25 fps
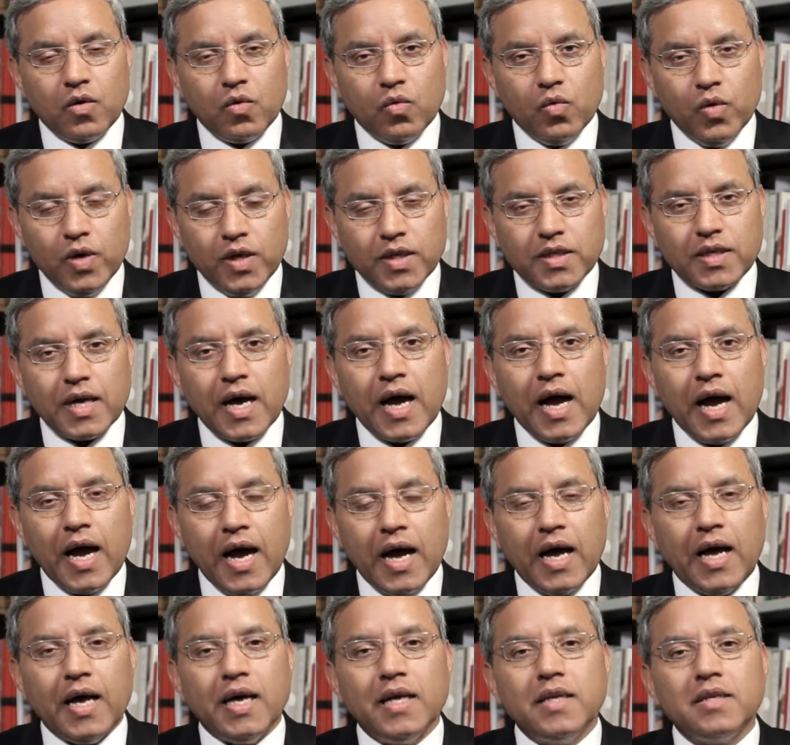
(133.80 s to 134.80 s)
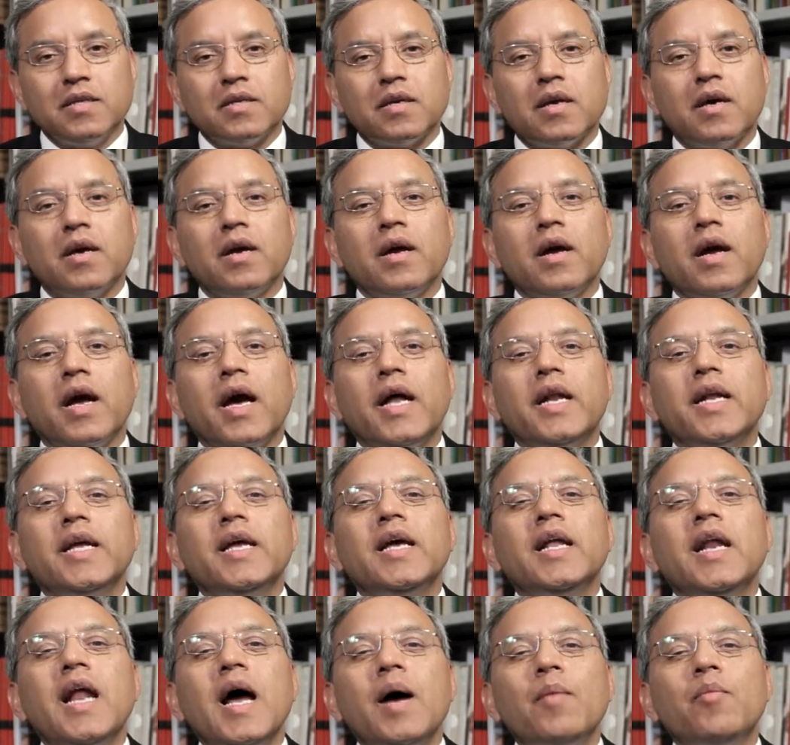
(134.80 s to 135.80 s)
which has an
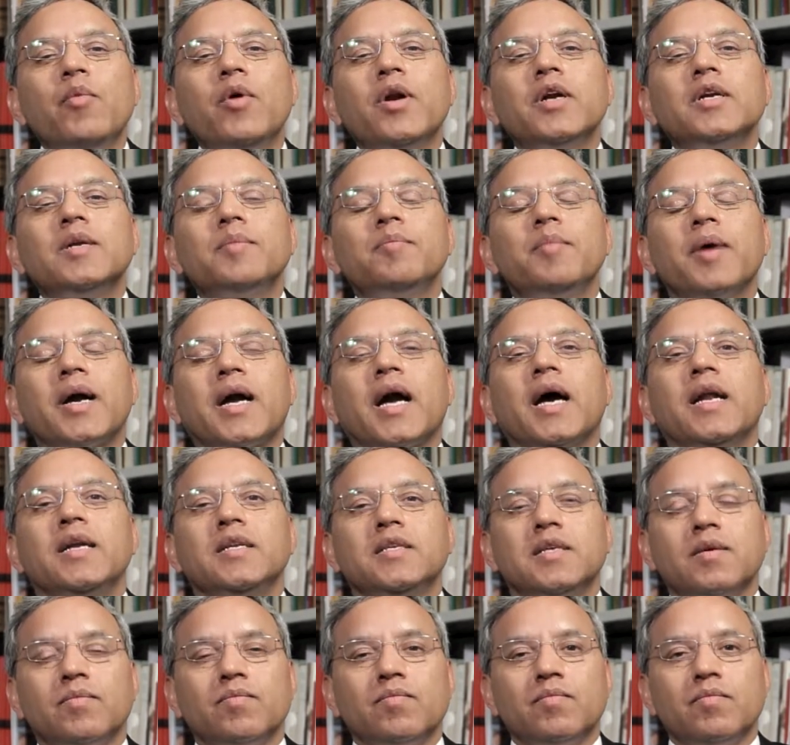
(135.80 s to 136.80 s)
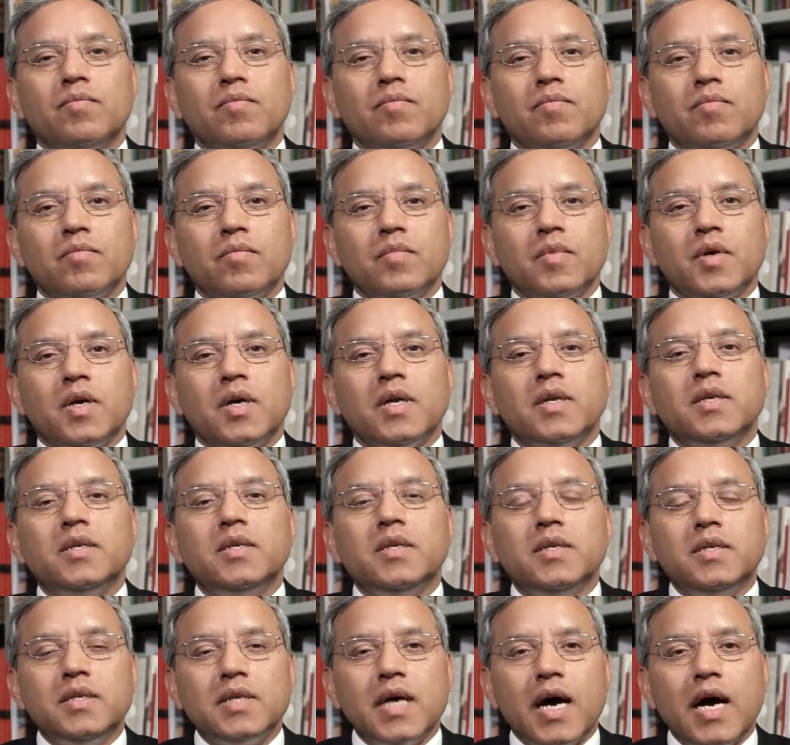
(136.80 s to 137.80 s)
elaborate mechanism
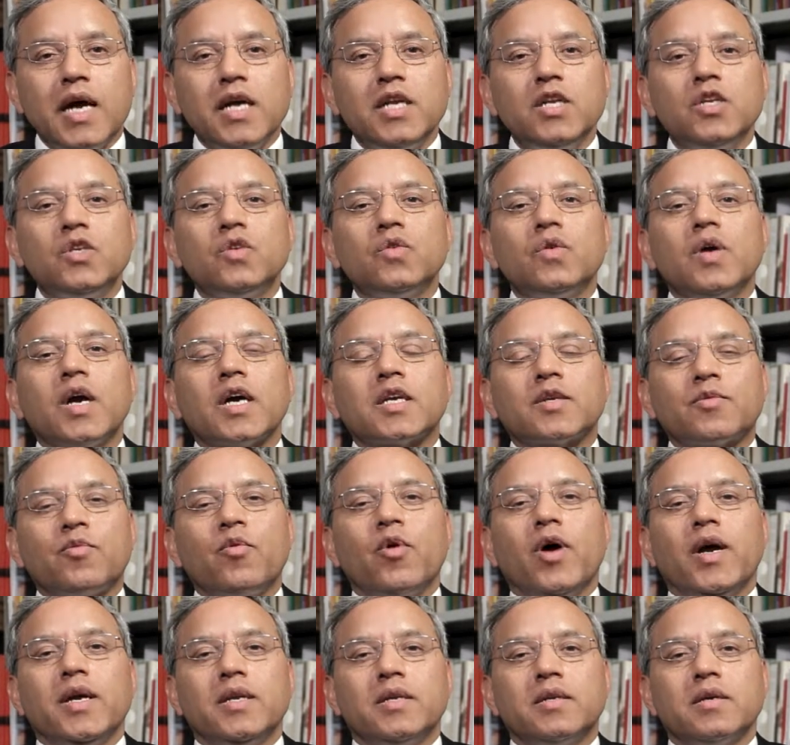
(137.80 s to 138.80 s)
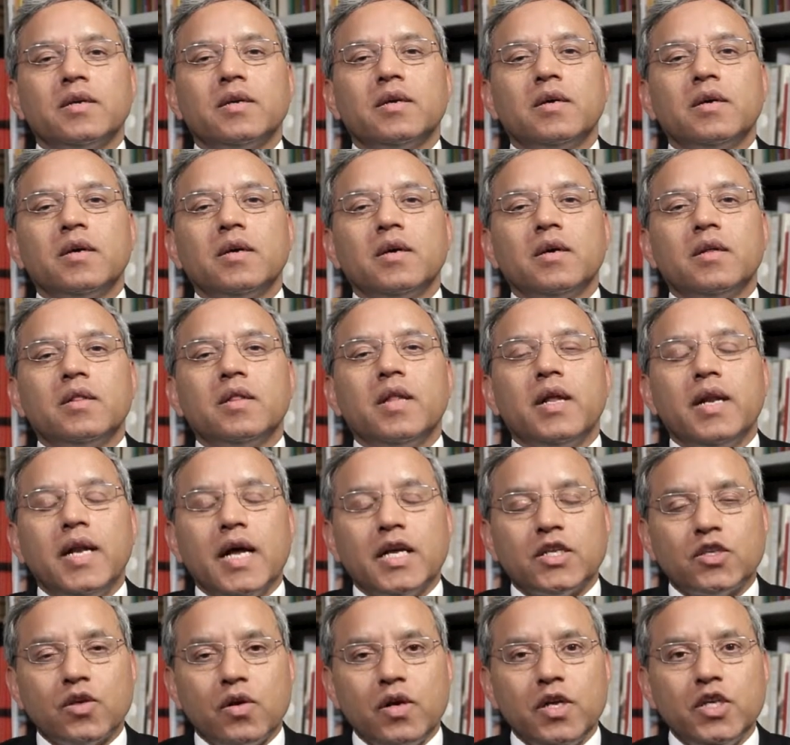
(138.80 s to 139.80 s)
designed to exploit the
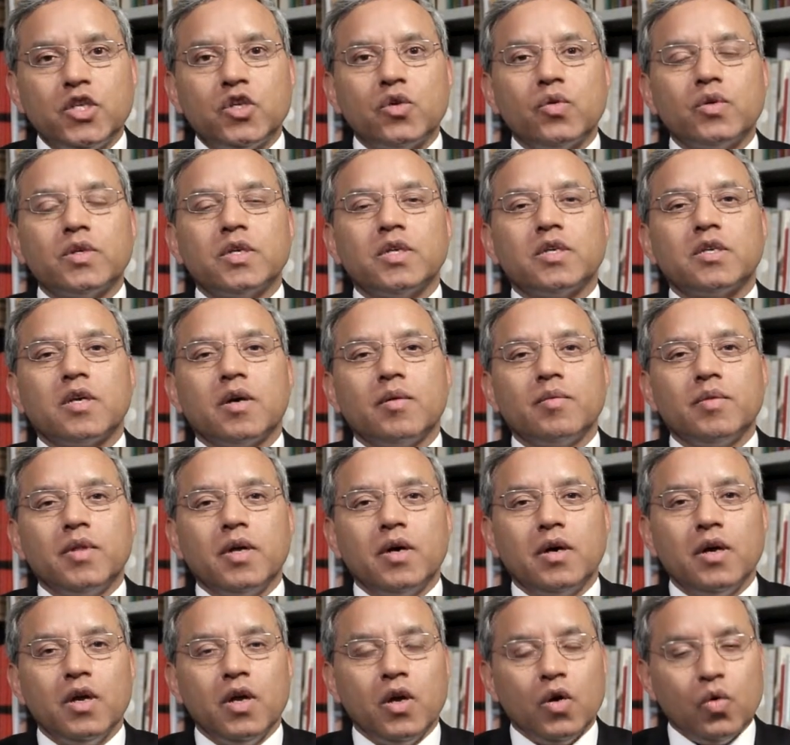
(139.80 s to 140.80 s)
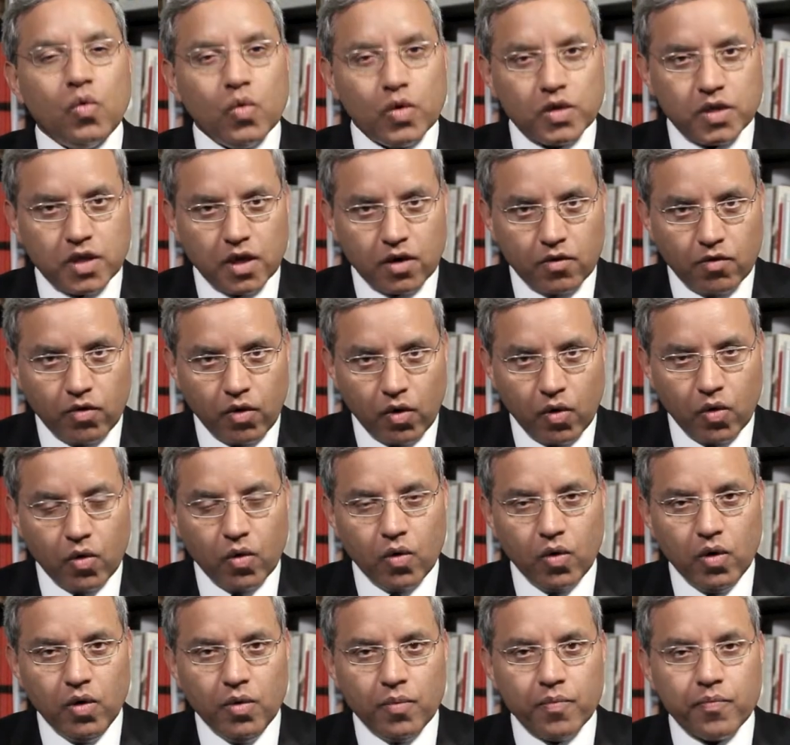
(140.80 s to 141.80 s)
natural resources of the ocean
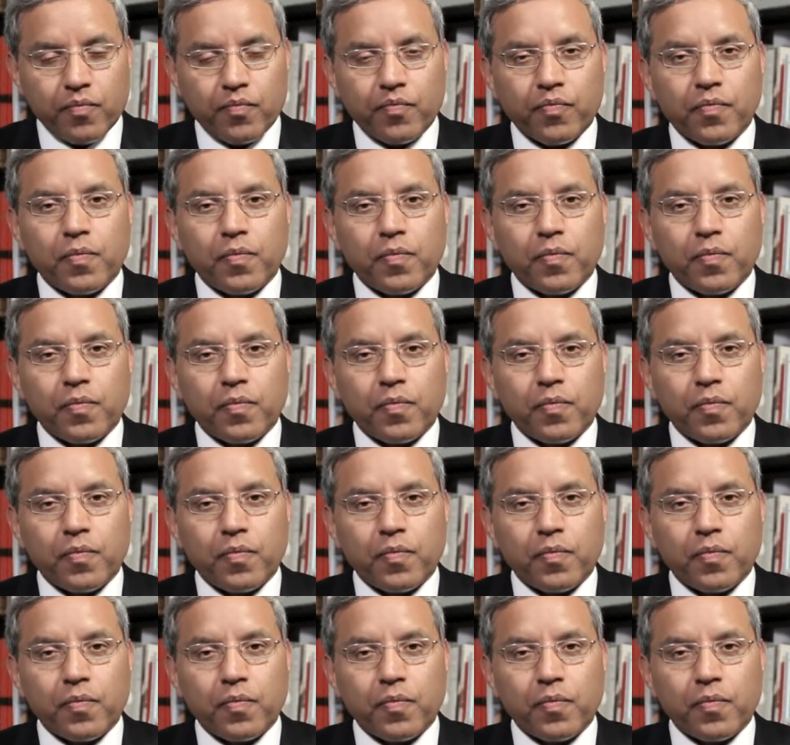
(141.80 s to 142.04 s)
flow